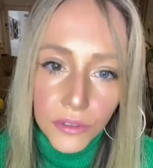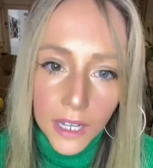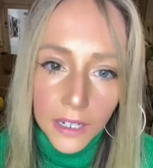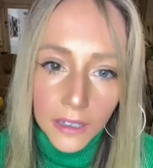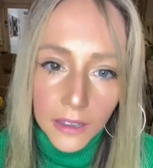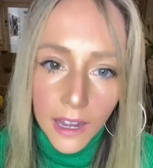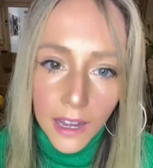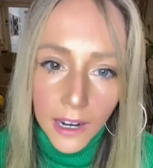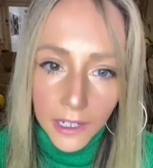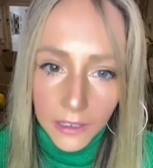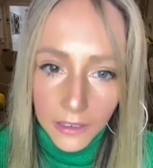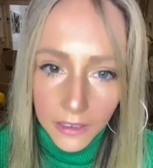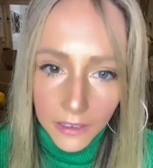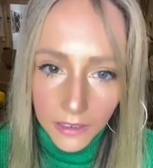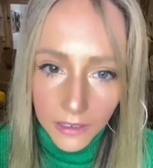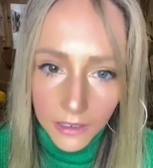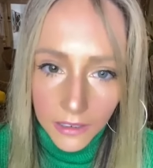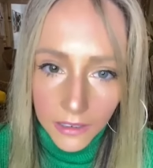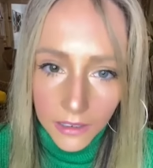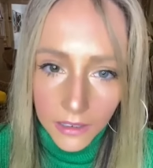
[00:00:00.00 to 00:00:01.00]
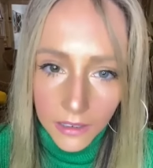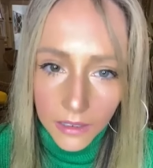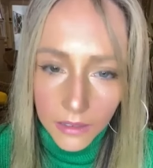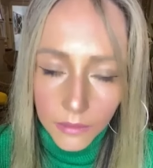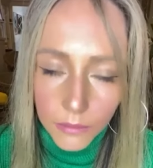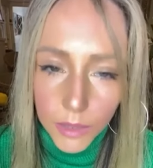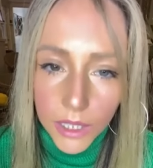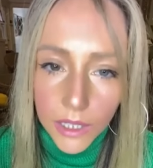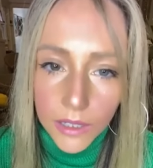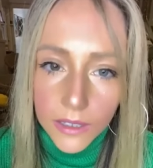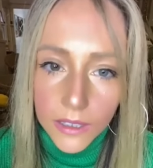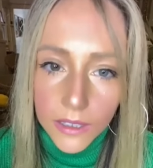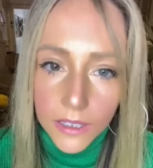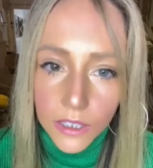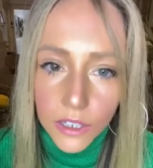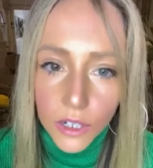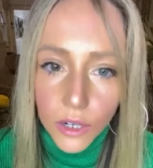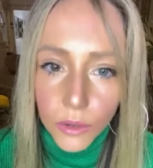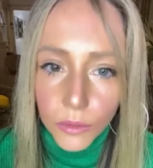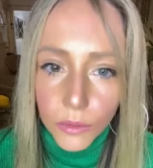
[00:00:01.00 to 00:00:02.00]
that line, because
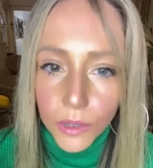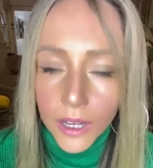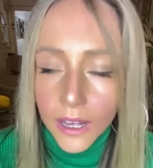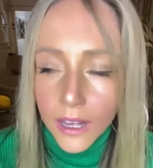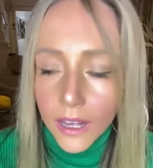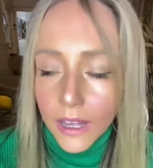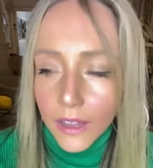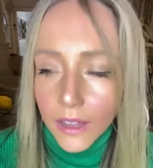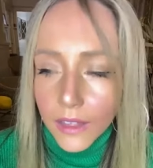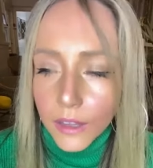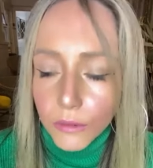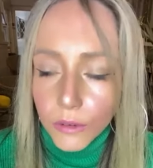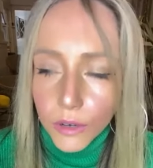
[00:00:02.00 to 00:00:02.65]
they